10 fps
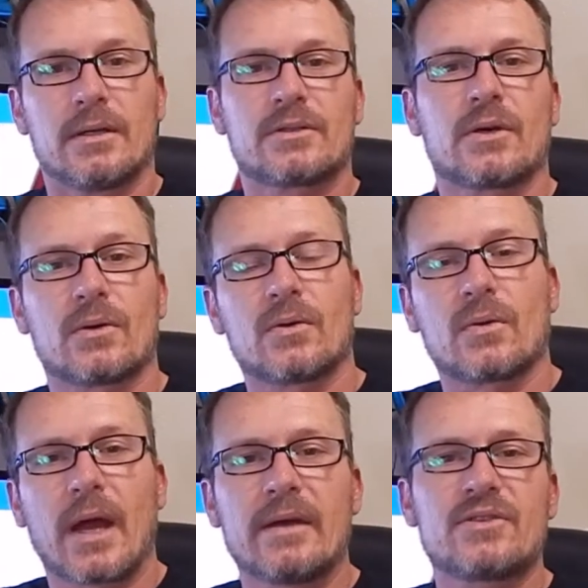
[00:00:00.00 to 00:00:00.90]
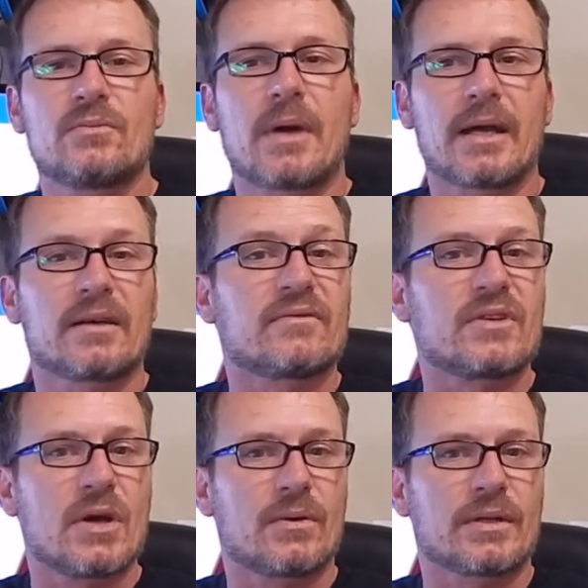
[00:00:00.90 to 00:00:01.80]
So as you might have
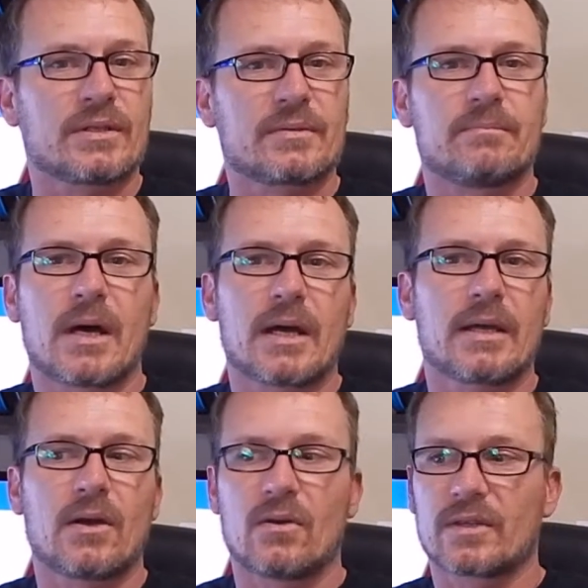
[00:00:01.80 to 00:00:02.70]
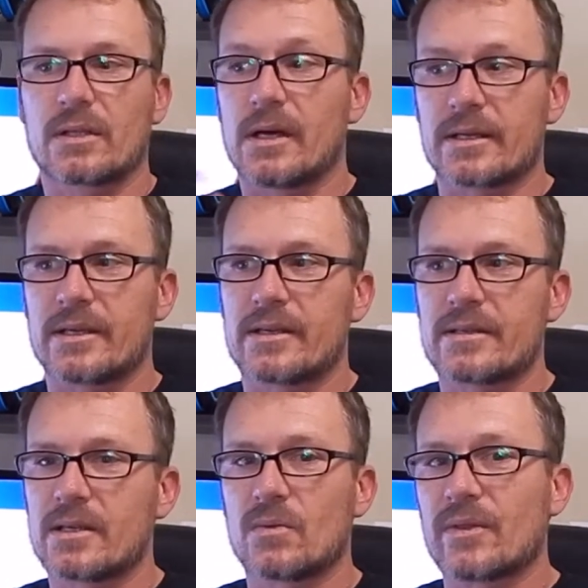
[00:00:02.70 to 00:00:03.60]
noticed, my overclock
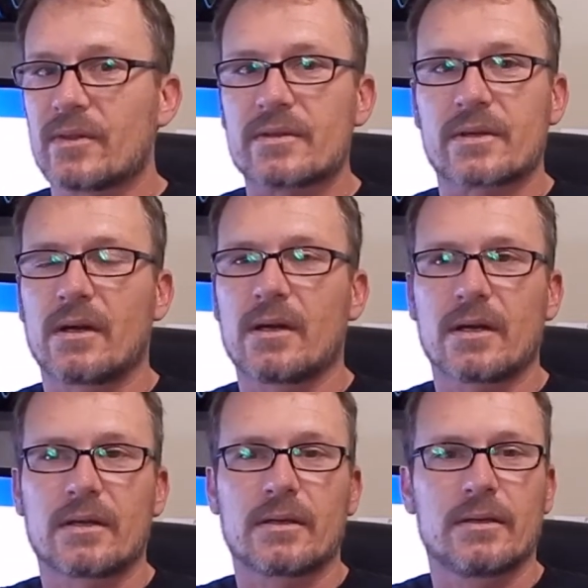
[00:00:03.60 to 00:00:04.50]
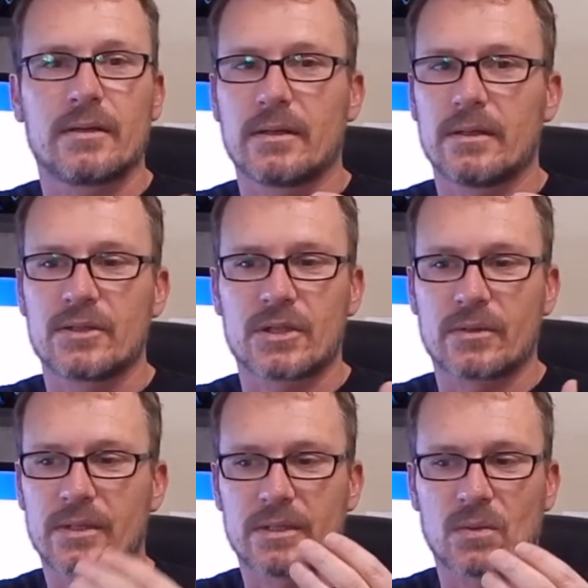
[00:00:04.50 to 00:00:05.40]
testing with this card
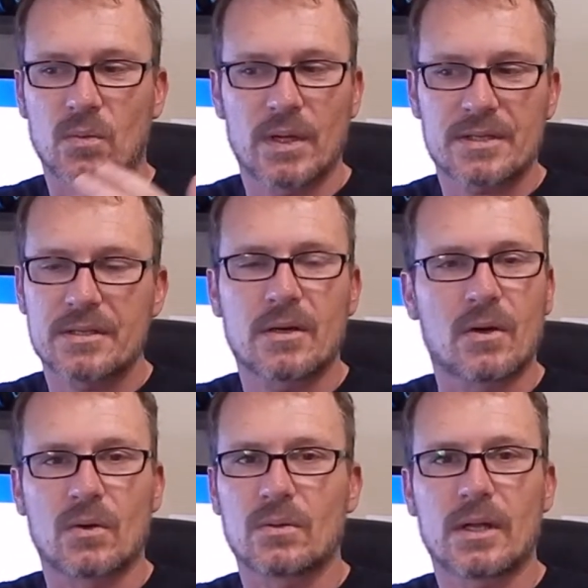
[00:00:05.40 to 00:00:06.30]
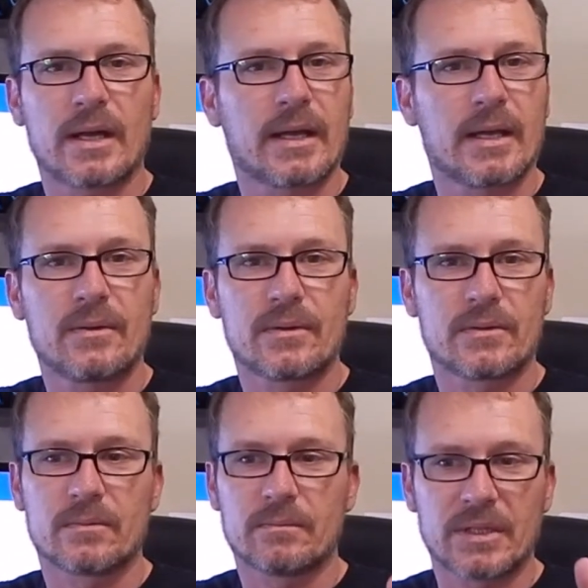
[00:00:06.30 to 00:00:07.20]
showed that there wasn't a whole lot of
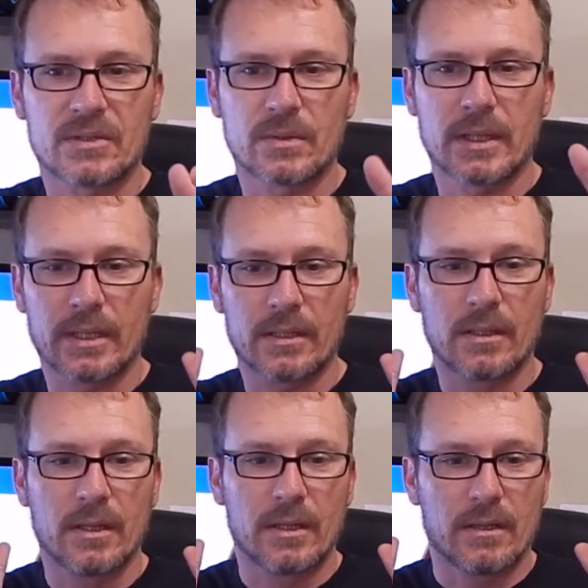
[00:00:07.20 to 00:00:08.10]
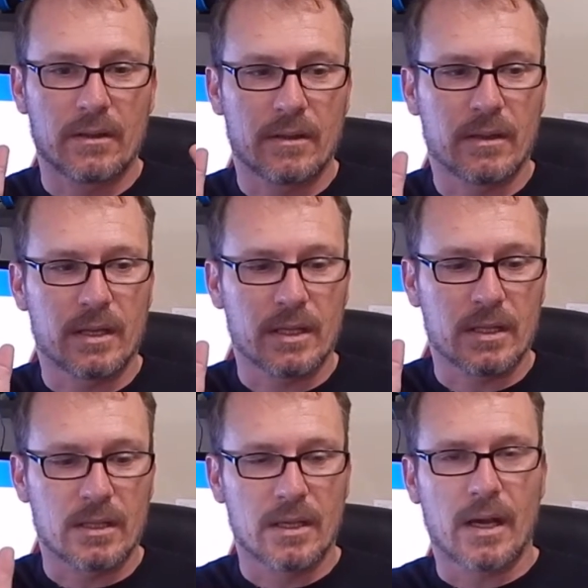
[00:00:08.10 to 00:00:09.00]
headroom between
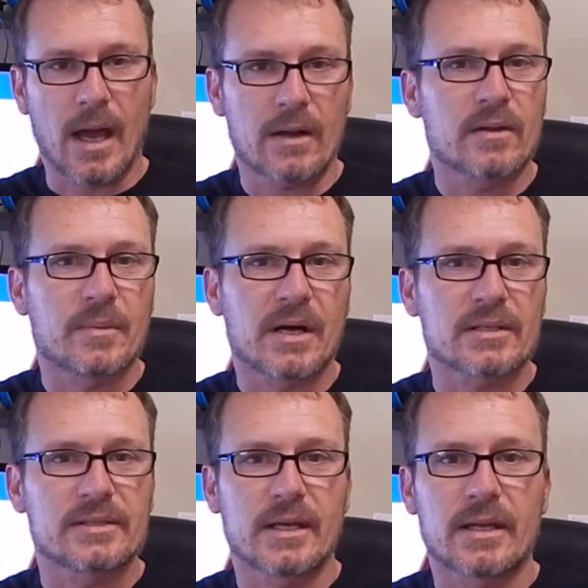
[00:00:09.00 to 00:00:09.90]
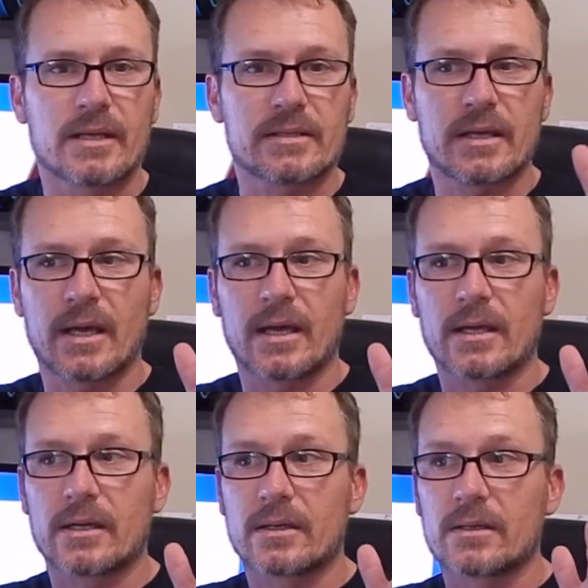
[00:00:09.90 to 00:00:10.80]
the out-of-the-box settings
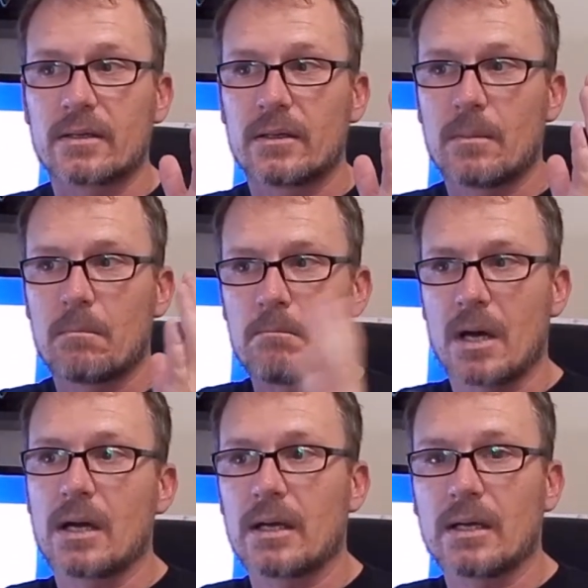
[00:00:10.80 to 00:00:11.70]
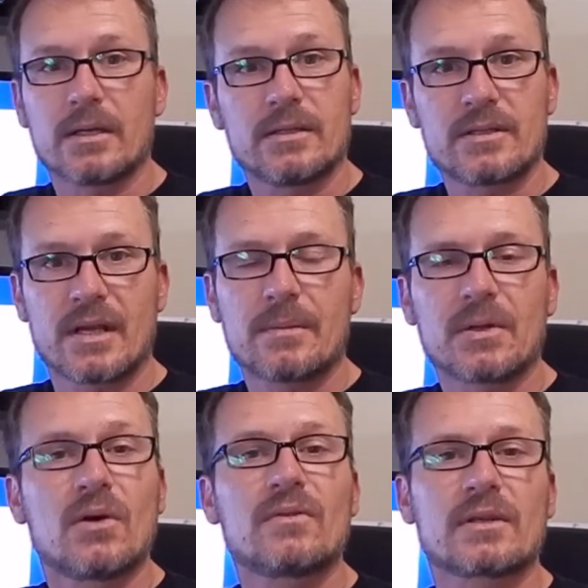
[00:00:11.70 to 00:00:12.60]
and my stable
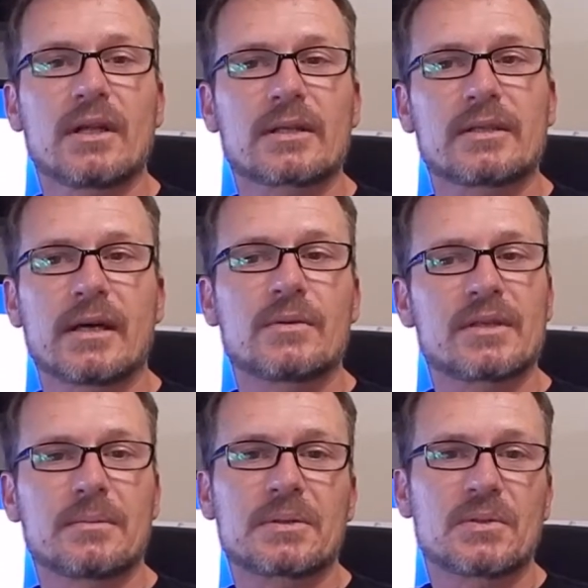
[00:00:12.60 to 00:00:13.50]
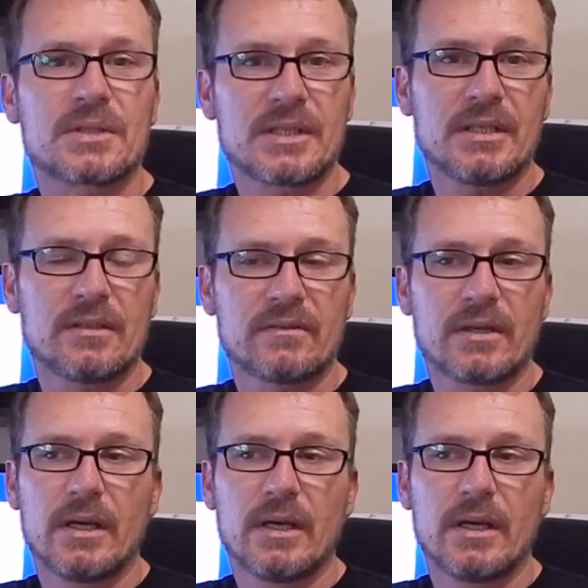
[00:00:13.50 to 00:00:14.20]
overclock that I was able to achieve.